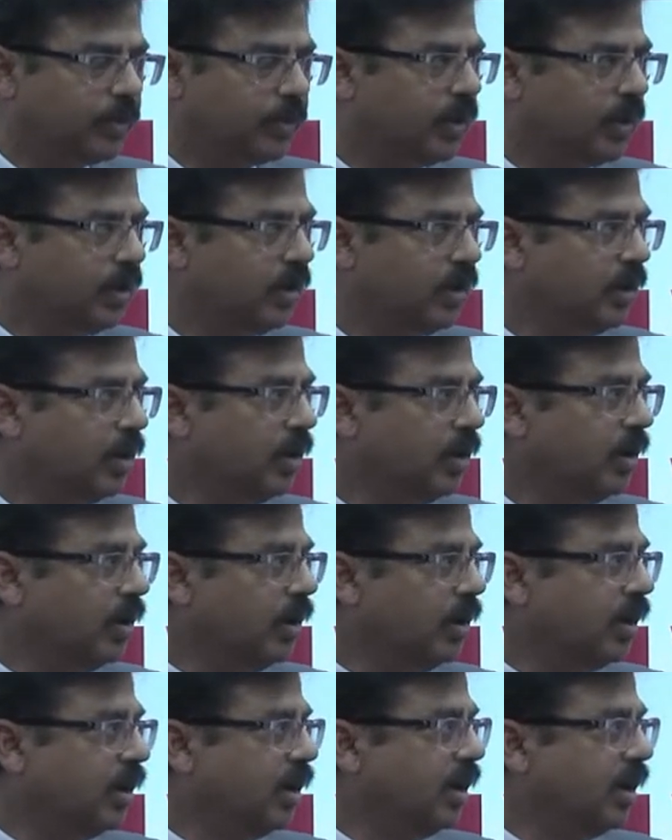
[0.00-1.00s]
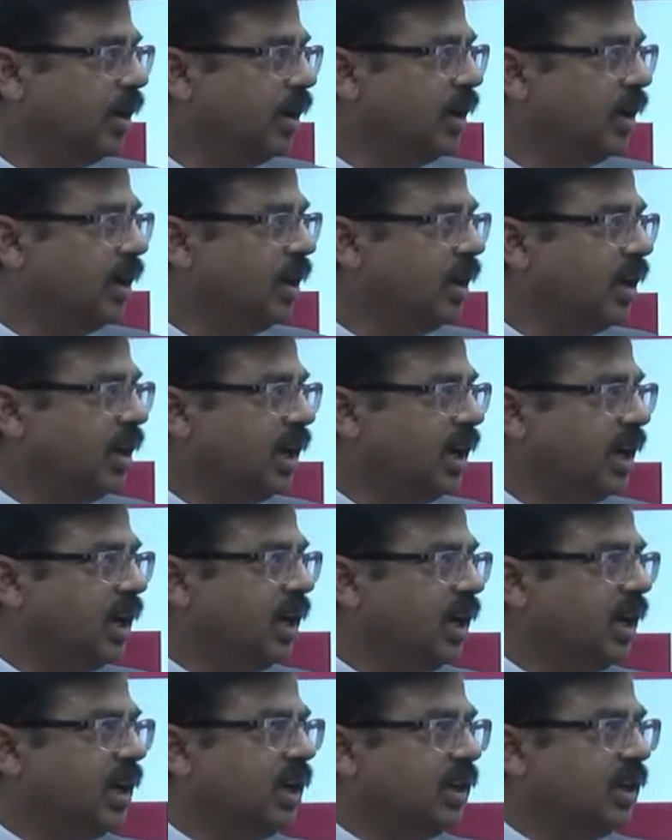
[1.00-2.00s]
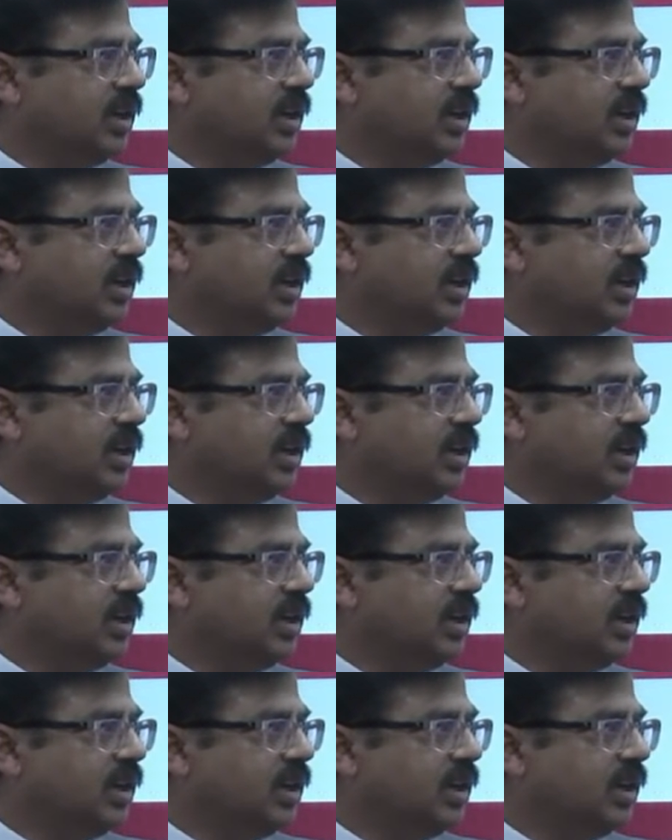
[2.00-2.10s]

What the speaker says: (no one is talking)